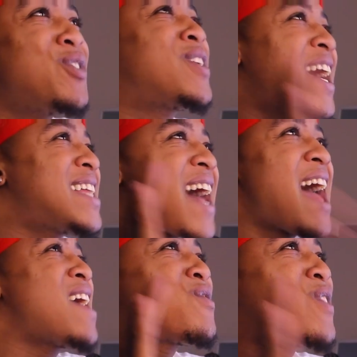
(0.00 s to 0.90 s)
to get
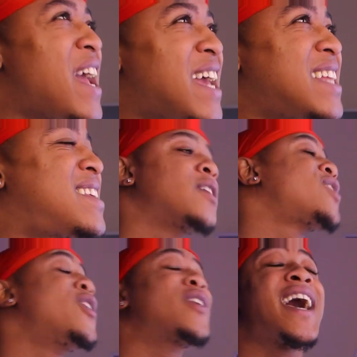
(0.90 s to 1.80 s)
irate.
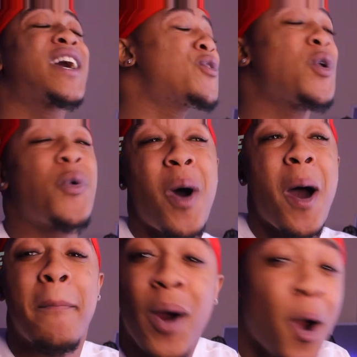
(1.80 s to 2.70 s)
Sound like uno
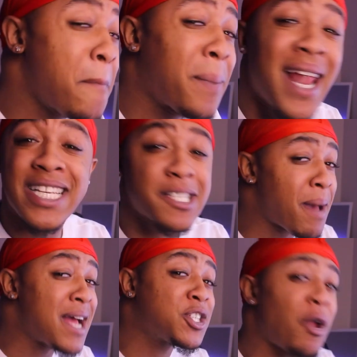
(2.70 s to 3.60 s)
one perplex
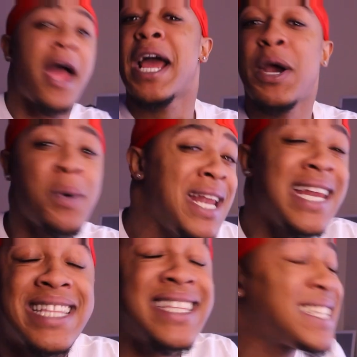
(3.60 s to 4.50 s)
man
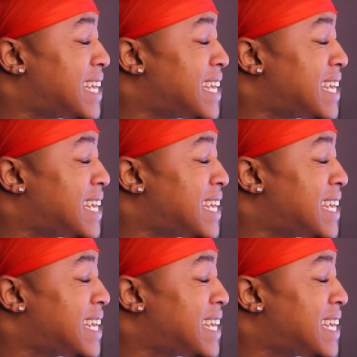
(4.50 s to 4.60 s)
tranquility.